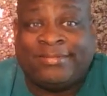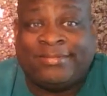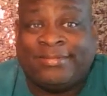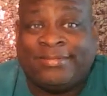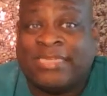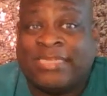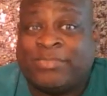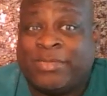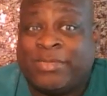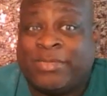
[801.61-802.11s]

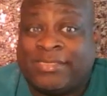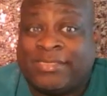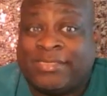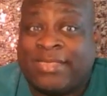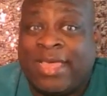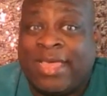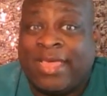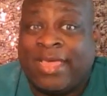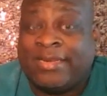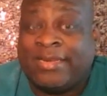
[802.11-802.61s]
That's because of
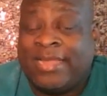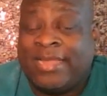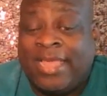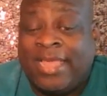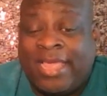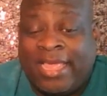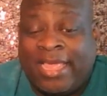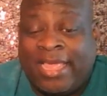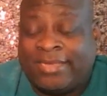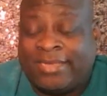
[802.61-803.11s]
that.
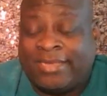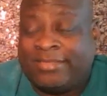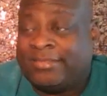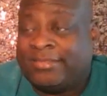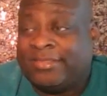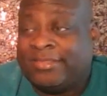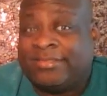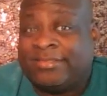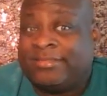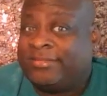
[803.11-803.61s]
And
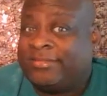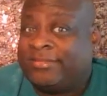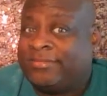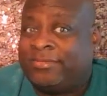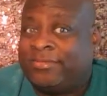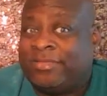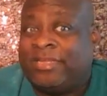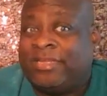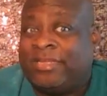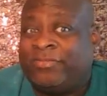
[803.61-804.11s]

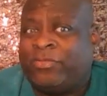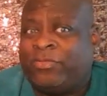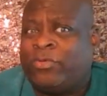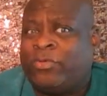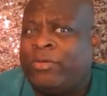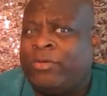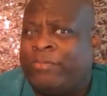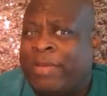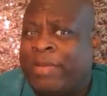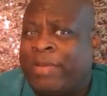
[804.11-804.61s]

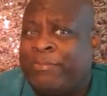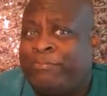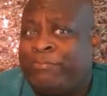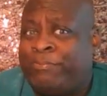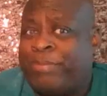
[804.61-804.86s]
Floyd might